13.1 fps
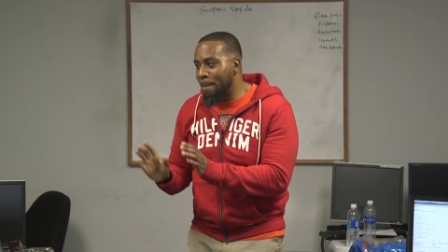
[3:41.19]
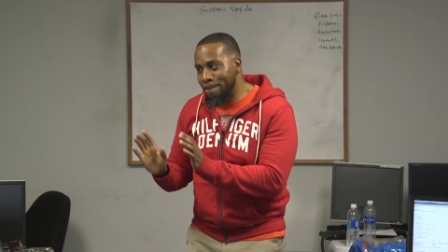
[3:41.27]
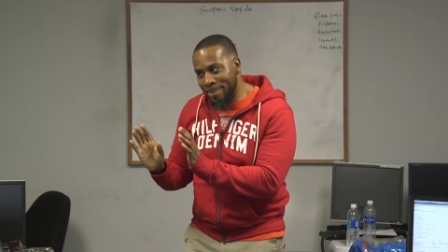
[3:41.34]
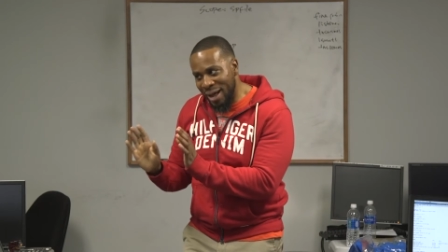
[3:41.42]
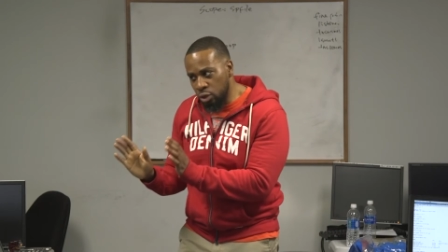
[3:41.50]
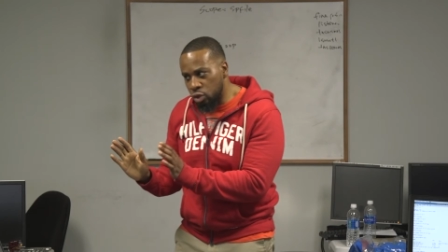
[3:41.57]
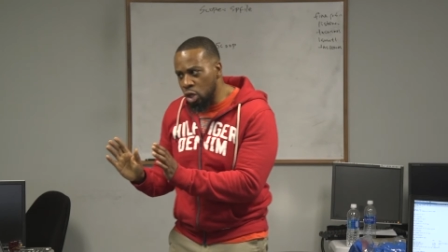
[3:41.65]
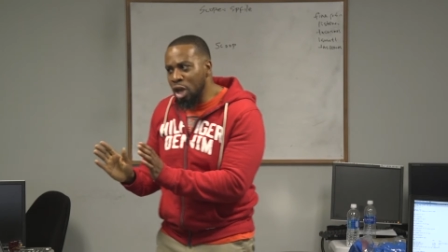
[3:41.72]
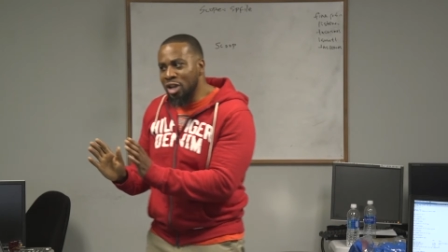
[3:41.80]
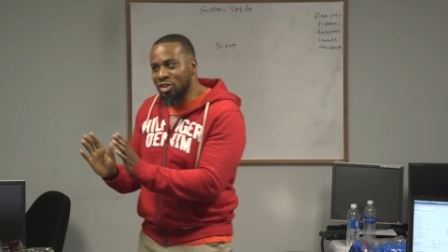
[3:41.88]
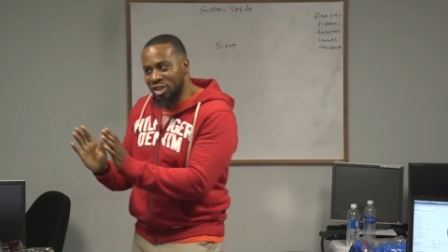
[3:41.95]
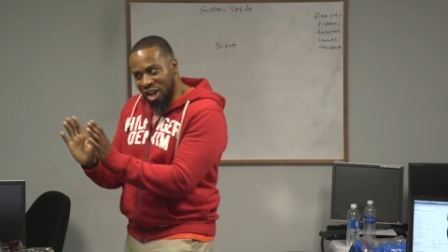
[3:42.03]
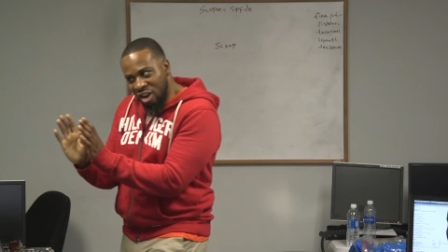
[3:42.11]
Mount.
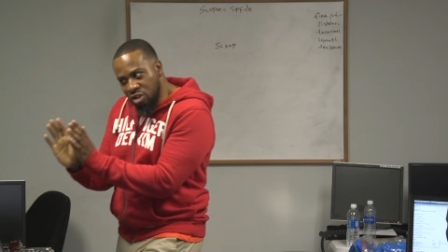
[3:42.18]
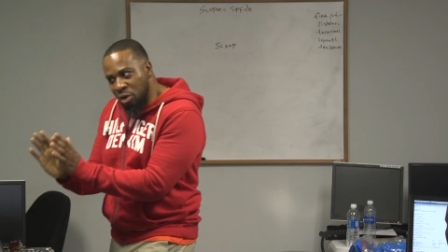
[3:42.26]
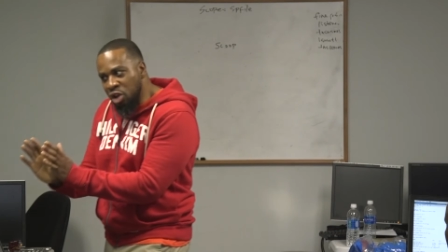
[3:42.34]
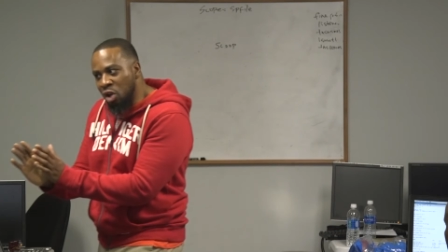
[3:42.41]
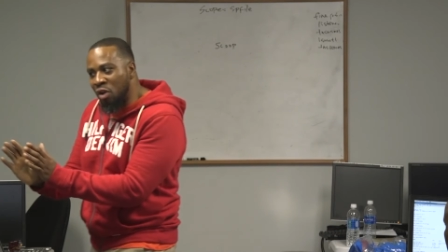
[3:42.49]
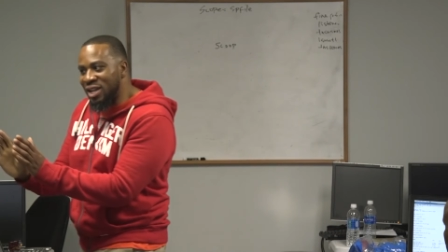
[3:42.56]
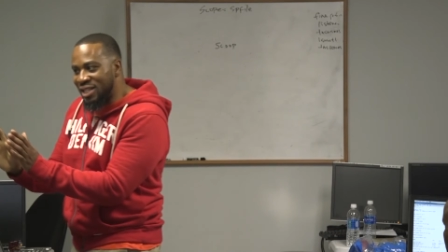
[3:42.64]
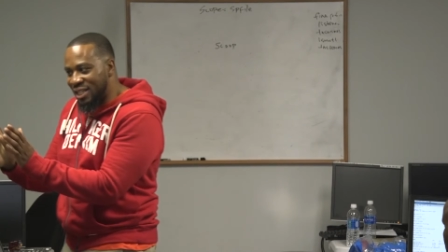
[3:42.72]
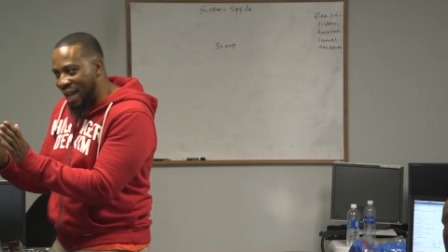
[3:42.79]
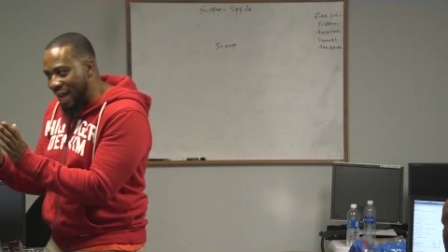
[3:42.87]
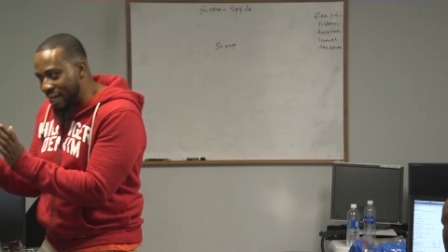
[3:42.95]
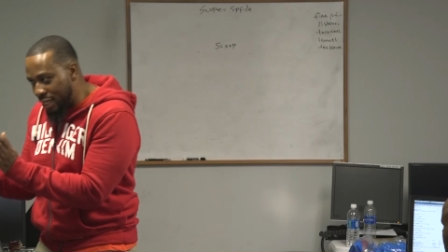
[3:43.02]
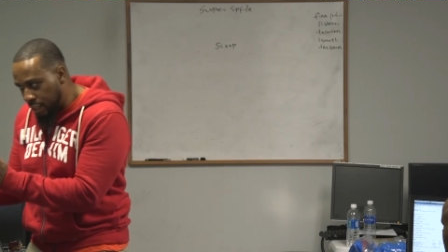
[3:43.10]
Does everybody
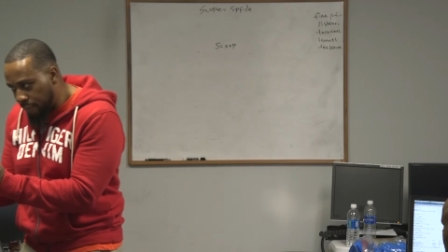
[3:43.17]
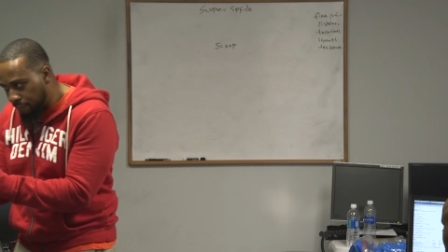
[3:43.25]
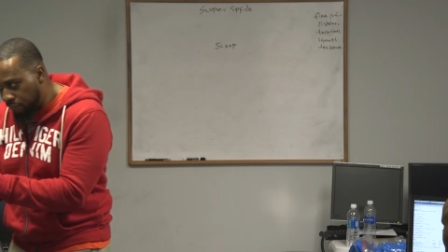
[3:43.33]
understand?